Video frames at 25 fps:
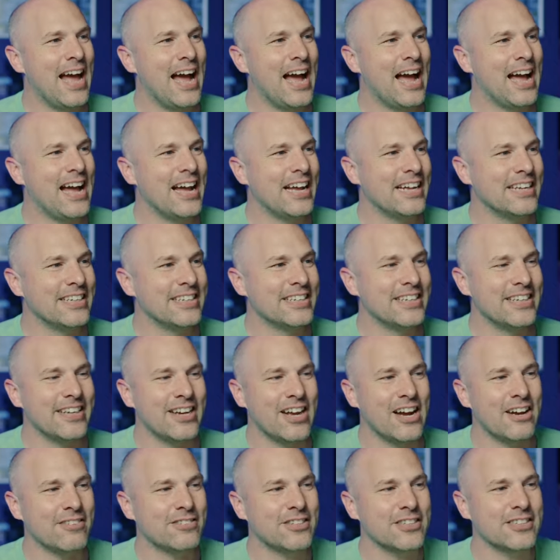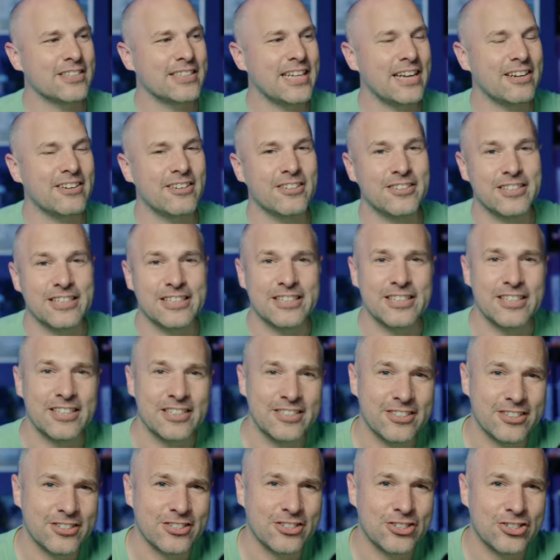And, you know, I've just downloaded
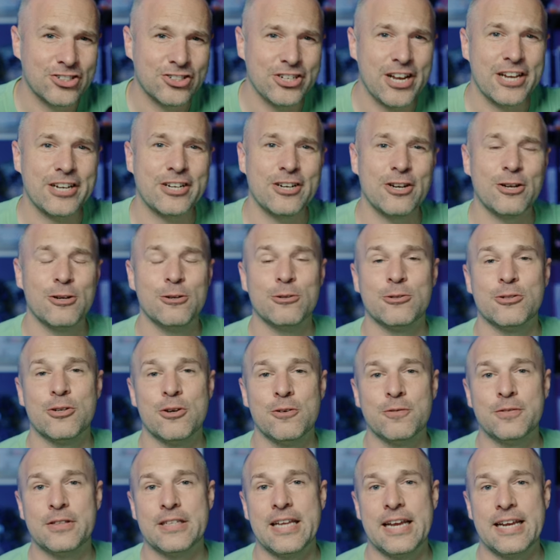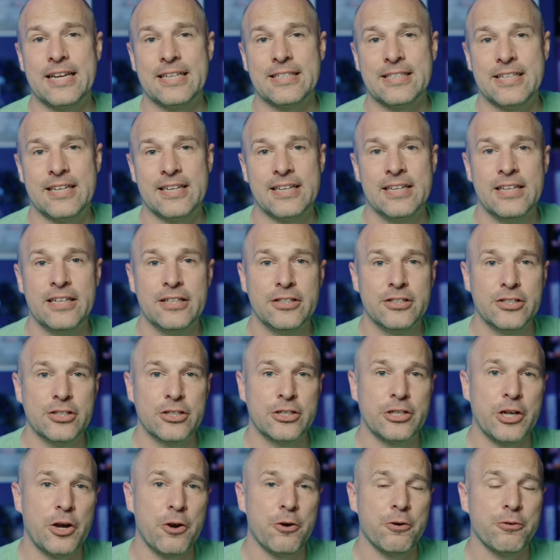just shed loads of data to
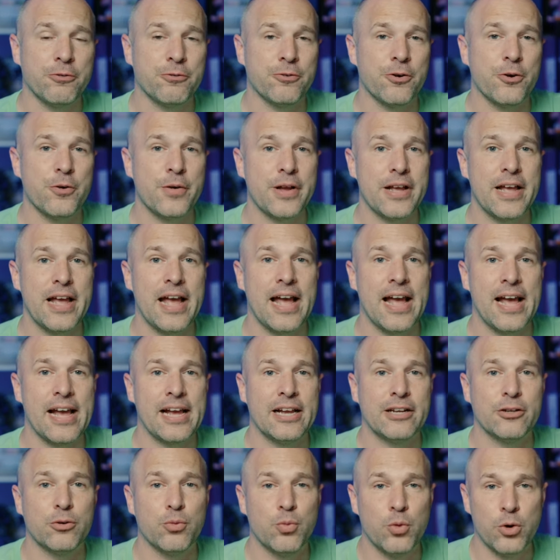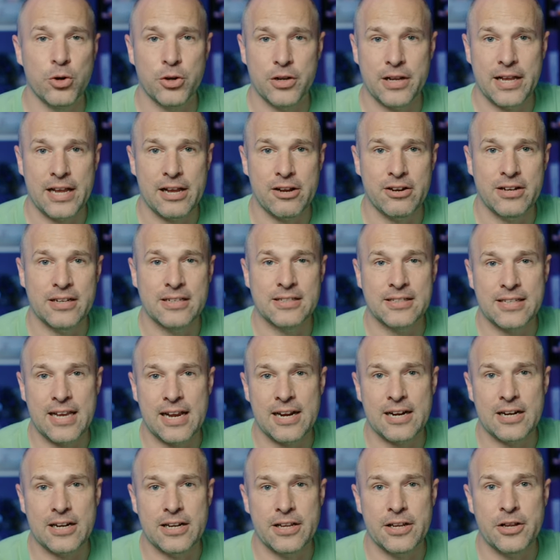go through it and work out
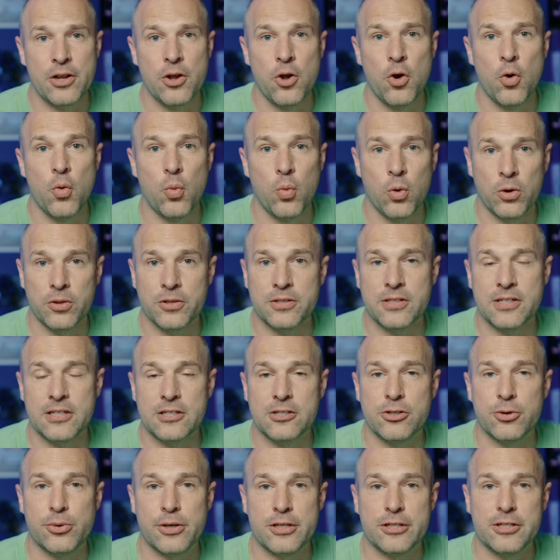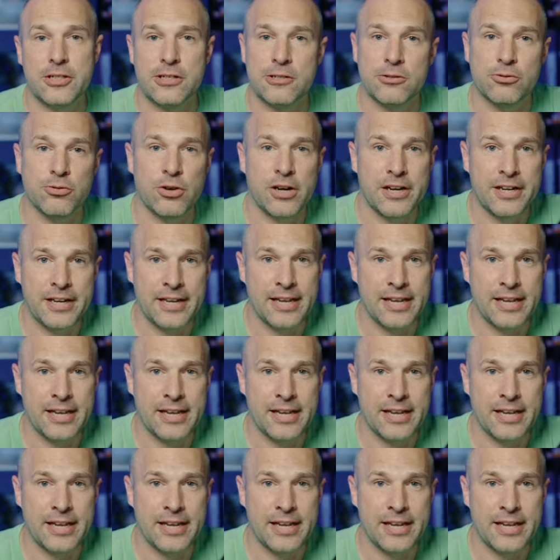exactly what the situation is right